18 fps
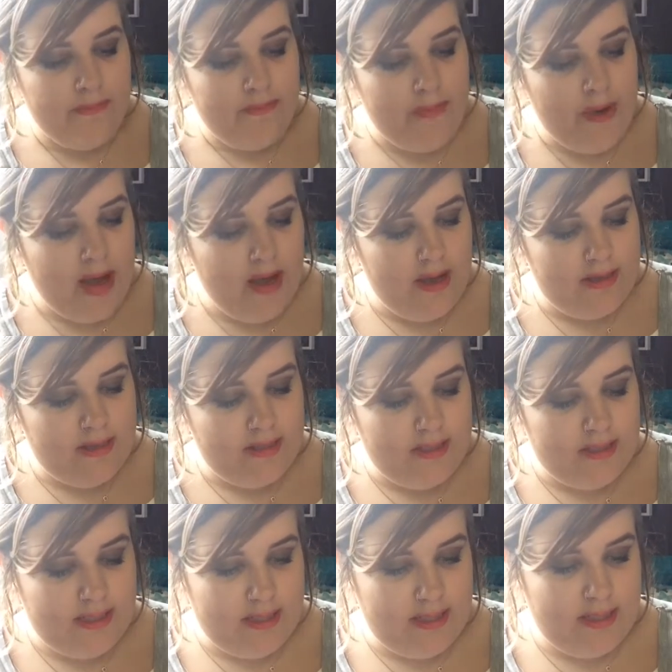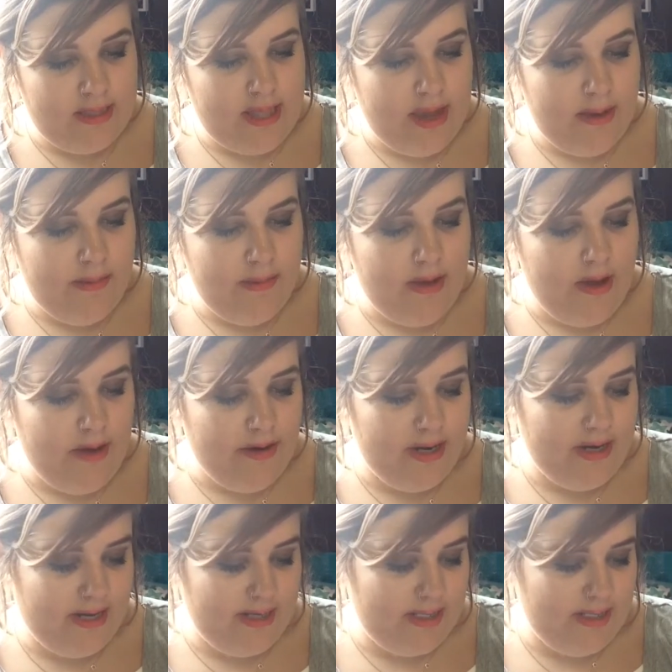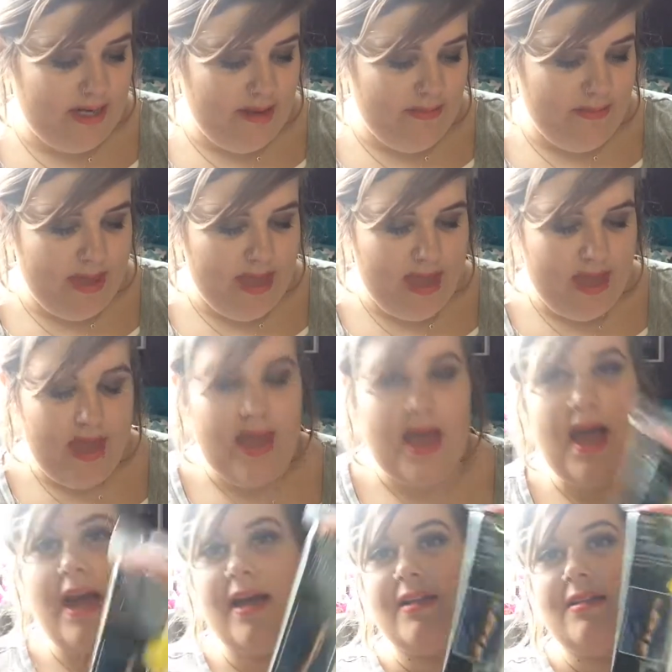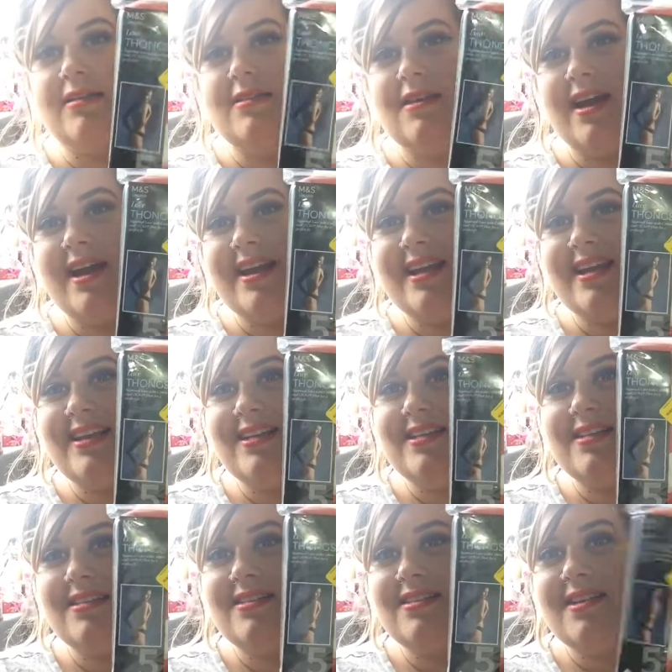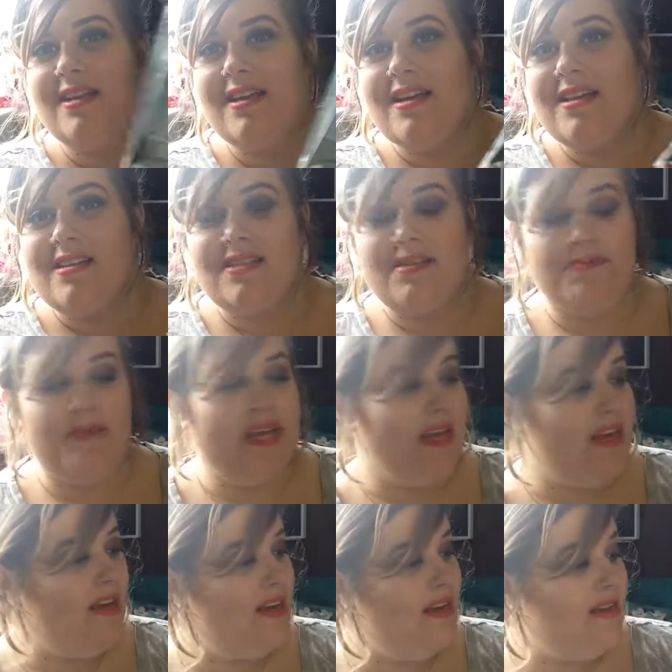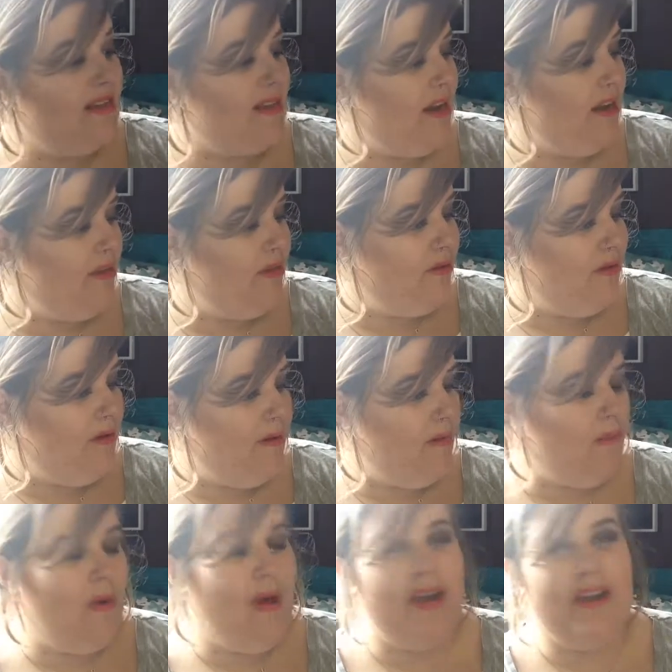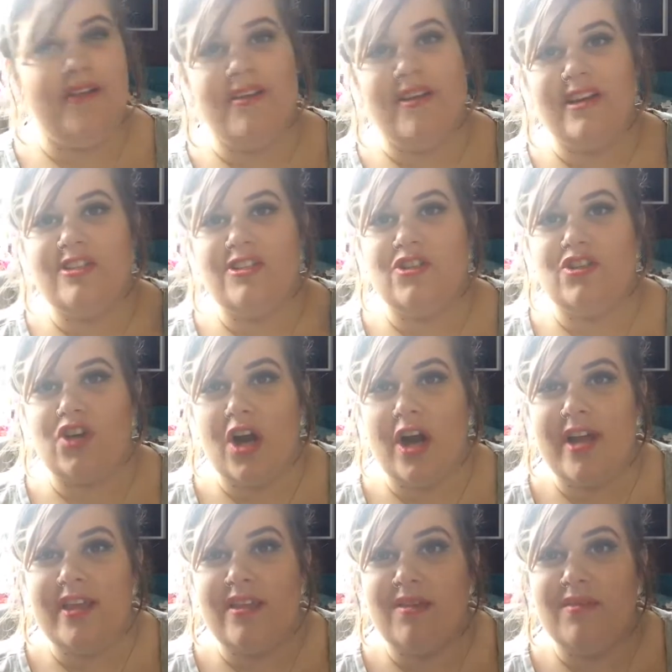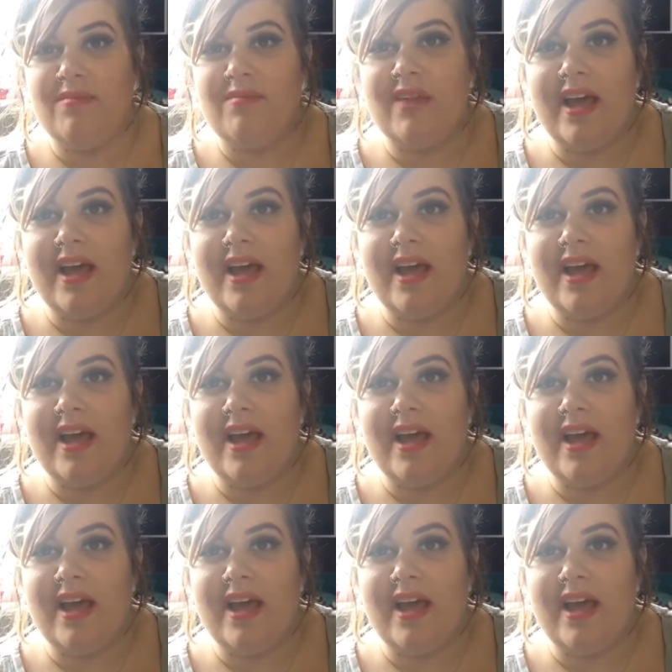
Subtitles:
But they were only 99p, and I needed some knickers, and I thought, why don't I just try them?